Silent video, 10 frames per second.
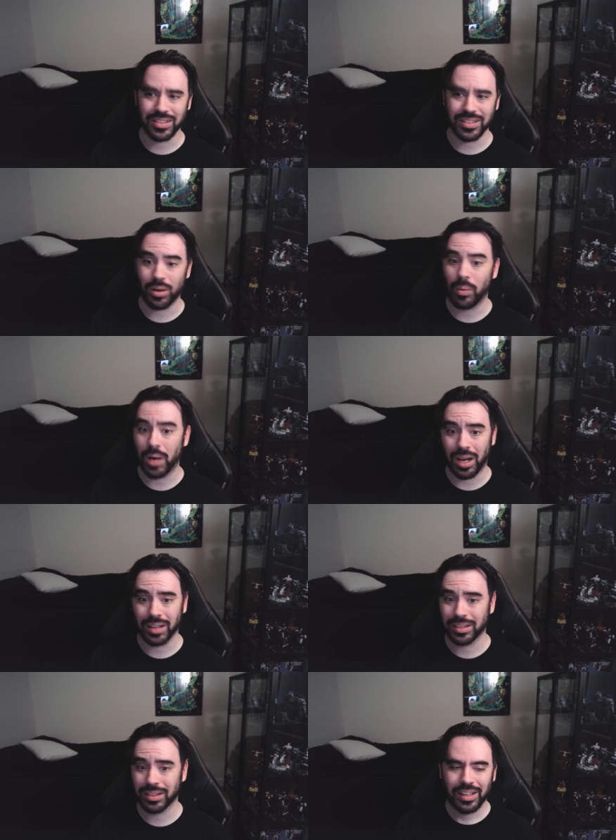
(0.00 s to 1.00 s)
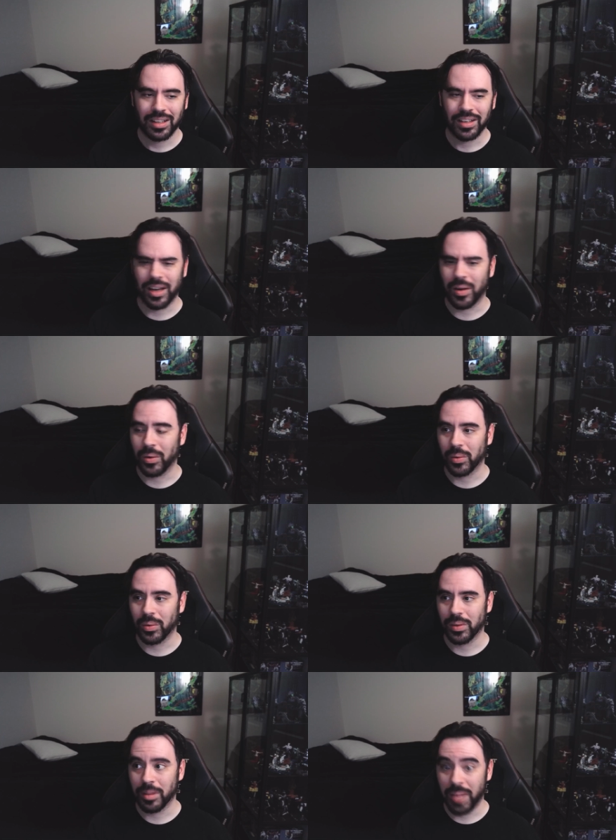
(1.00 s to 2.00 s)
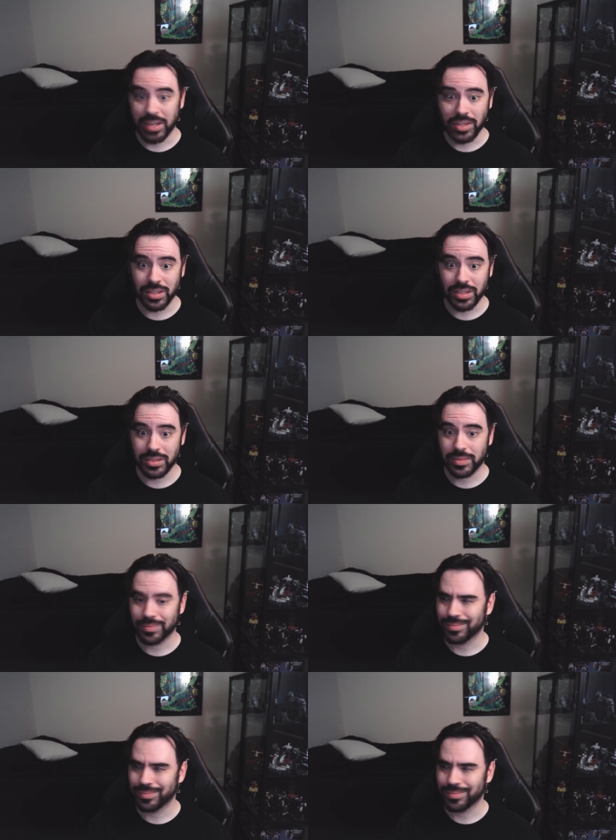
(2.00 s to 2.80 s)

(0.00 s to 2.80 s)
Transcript: a rock. Now, the mattress